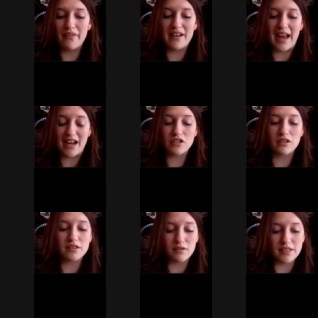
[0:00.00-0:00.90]
by the
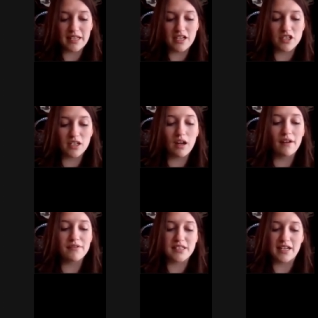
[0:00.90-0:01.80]
National Association
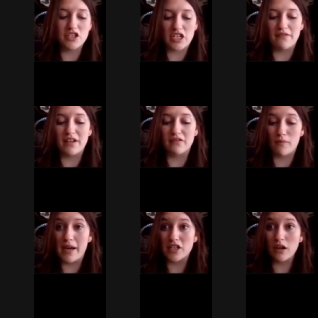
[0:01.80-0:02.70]
of State Chief
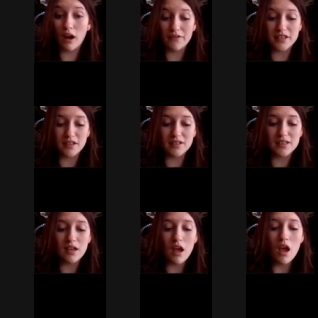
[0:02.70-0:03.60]
Information Officers,